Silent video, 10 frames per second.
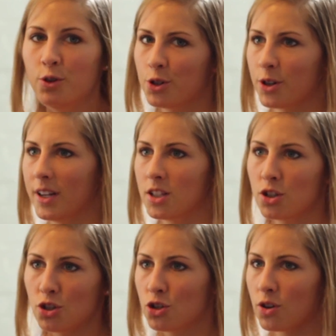nutrients
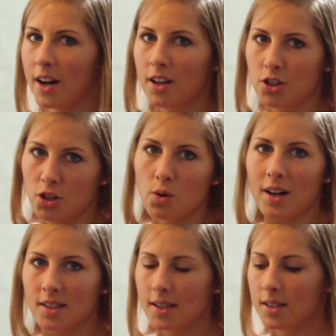straight into our
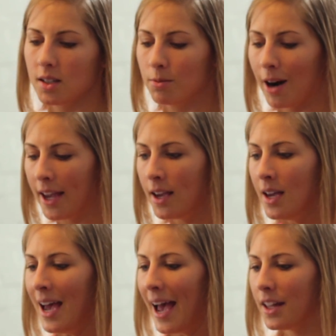system, right?
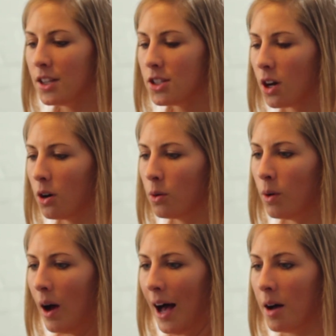And
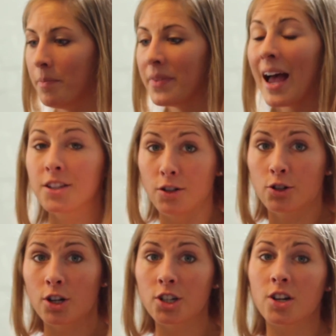so as a
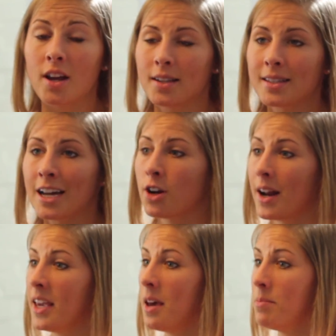nutritionist, I try
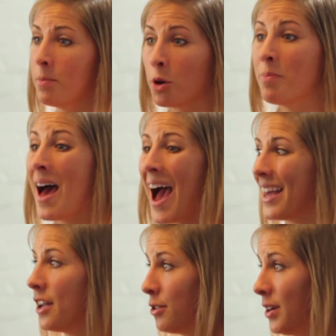to get people to pack
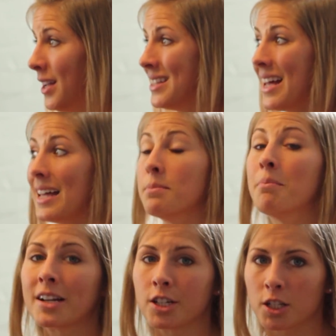in greens as
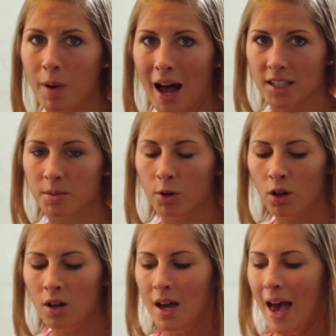much as
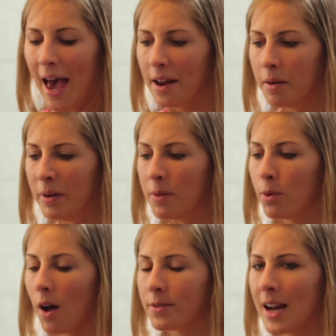possible. And people
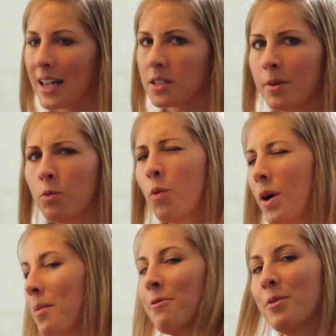often ask me, well,
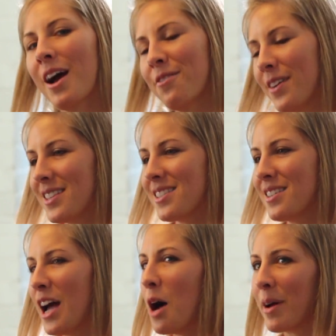what about for breakfast?
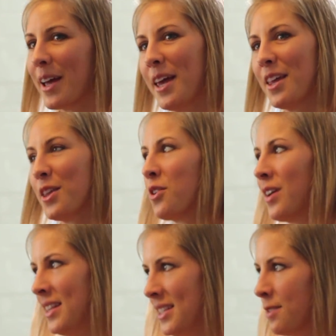How am I going to get the
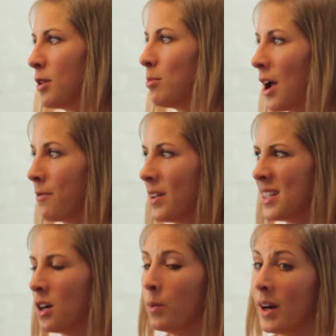greens in for breakfast?
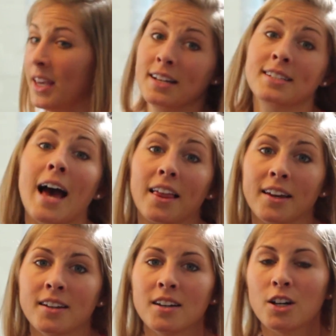I don't want to eat a
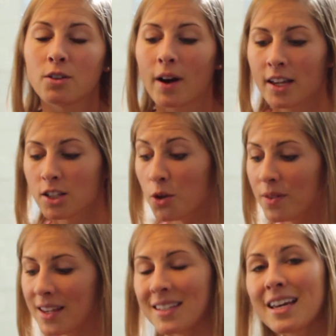salad, right? So
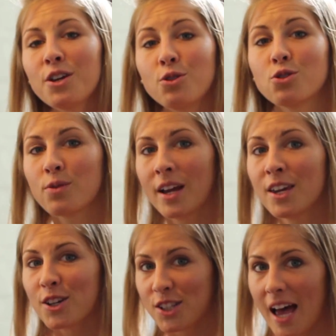this is how you drink
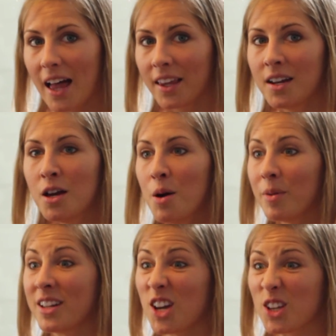your salad,
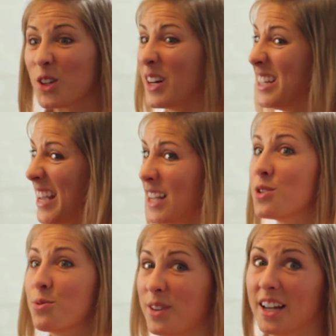but it's also going to taste
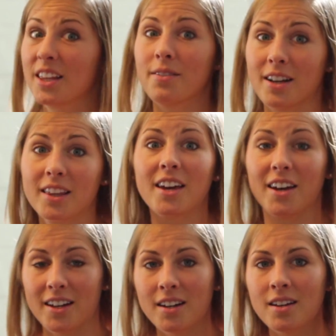really, really
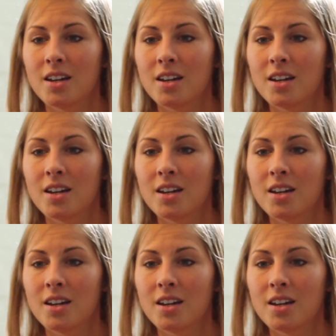good.